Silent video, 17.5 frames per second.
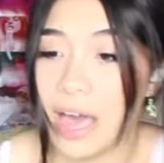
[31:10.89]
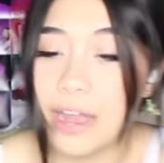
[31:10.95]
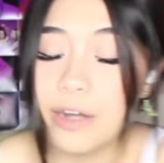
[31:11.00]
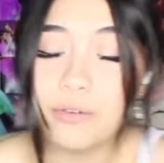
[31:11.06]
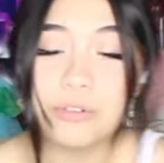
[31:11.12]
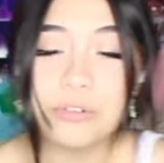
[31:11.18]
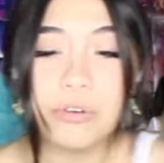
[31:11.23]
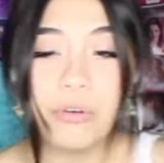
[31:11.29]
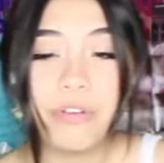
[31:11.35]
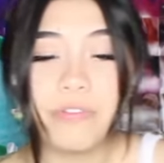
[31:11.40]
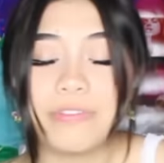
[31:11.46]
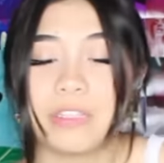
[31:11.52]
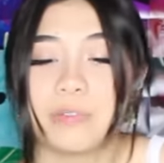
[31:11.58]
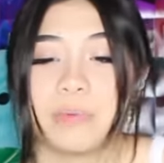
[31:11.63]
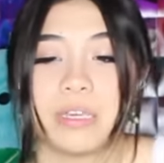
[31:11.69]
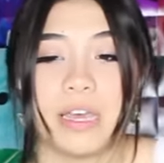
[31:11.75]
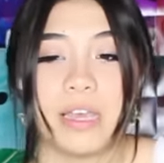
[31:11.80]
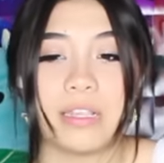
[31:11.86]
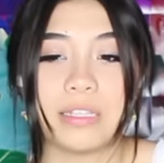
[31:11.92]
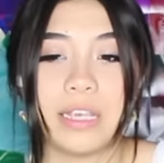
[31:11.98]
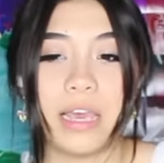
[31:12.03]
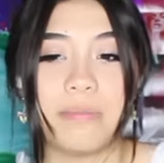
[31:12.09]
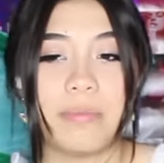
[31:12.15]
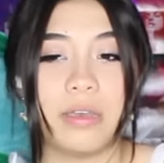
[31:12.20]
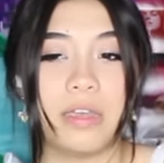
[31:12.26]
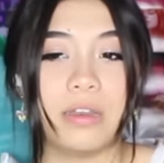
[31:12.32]
I don't know if it's because
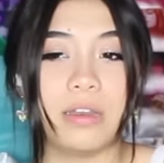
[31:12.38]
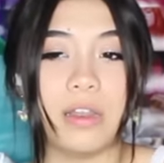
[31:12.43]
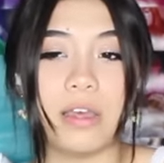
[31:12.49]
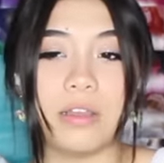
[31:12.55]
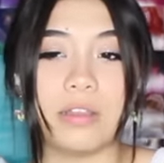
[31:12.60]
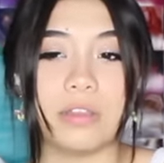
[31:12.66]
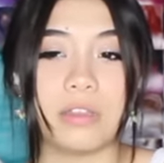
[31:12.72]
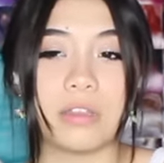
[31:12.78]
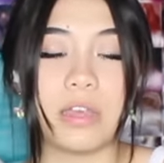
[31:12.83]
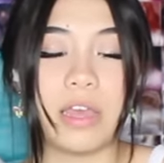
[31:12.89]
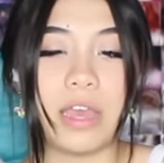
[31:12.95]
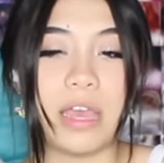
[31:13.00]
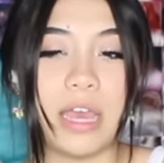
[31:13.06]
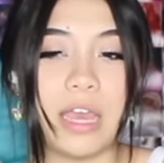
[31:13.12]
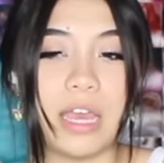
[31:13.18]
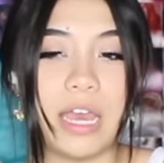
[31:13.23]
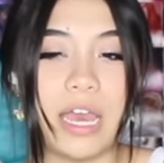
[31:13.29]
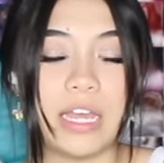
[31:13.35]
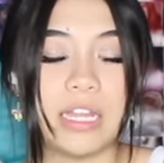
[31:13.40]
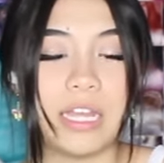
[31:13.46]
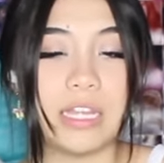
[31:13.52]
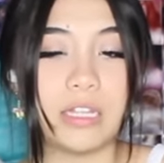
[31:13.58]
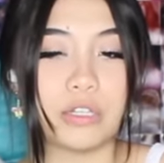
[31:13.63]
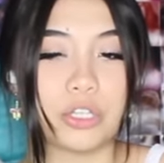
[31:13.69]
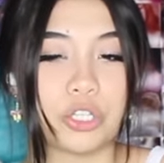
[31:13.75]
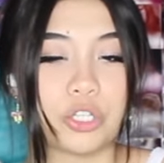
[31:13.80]
I'm in
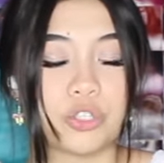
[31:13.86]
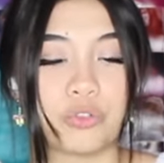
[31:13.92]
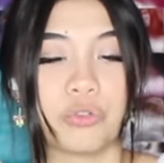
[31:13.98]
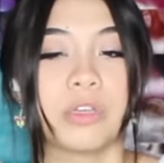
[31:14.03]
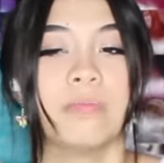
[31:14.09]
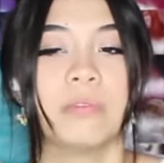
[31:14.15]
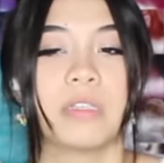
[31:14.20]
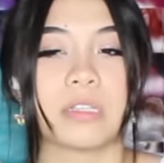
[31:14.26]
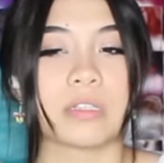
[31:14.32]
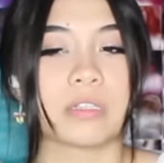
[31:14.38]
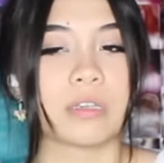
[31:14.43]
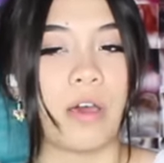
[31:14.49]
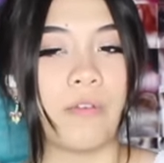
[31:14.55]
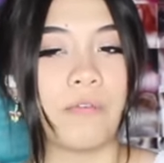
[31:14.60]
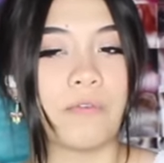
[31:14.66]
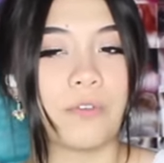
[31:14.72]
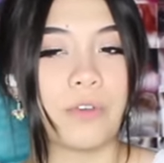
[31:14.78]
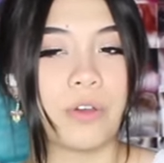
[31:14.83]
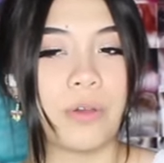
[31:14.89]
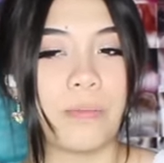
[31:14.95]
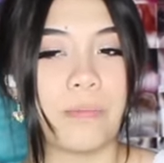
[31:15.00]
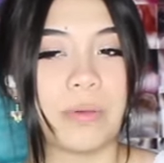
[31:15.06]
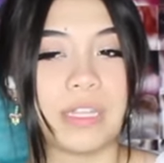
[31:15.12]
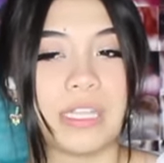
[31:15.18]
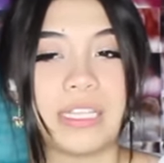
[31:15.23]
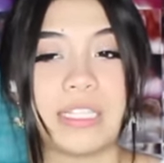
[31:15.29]
extreme
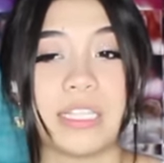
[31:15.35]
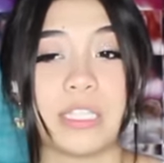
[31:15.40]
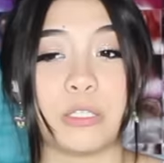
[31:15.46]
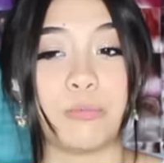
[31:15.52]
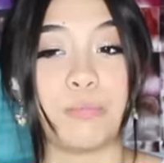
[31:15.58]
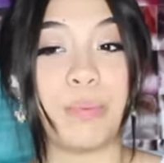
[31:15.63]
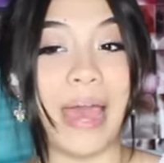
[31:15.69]
discomfort, but this is